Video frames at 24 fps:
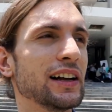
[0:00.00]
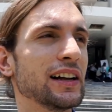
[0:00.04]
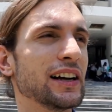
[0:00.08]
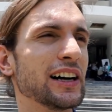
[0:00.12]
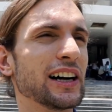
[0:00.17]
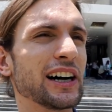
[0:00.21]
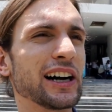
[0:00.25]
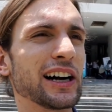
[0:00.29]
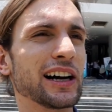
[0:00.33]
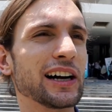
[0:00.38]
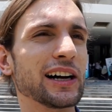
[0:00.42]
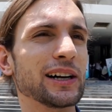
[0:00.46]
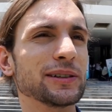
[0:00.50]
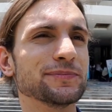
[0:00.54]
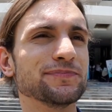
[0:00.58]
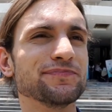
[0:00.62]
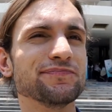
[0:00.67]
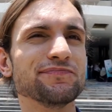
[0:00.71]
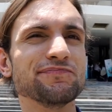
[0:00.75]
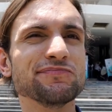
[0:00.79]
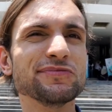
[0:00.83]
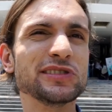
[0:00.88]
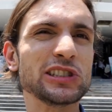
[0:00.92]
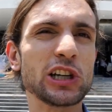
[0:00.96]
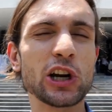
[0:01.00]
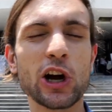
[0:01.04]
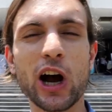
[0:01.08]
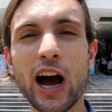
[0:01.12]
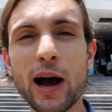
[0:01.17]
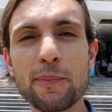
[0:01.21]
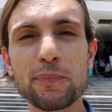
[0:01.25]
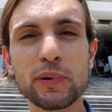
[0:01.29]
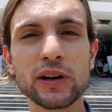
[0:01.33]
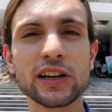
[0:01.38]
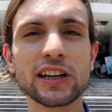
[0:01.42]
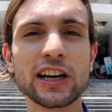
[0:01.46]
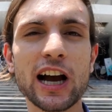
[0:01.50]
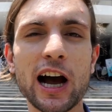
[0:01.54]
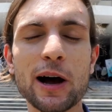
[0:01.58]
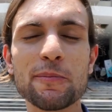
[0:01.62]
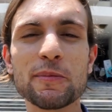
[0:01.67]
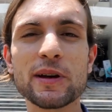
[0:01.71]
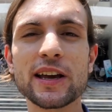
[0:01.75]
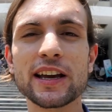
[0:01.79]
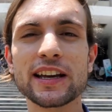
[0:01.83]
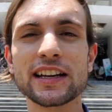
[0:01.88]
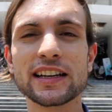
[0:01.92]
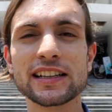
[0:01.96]
up and
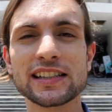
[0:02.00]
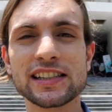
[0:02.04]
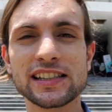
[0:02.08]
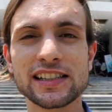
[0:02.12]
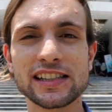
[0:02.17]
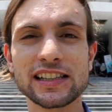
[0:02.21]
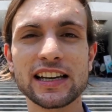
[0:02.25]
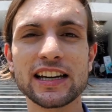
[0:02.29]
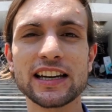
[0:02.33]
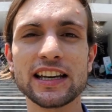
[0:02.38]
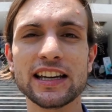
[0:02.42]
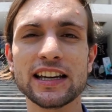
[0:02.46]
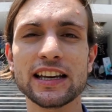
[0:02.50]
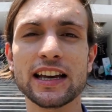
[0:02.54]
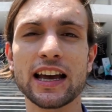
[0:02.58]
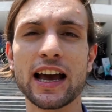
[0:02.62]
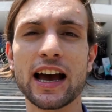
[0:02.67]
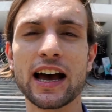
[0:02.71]
coming city,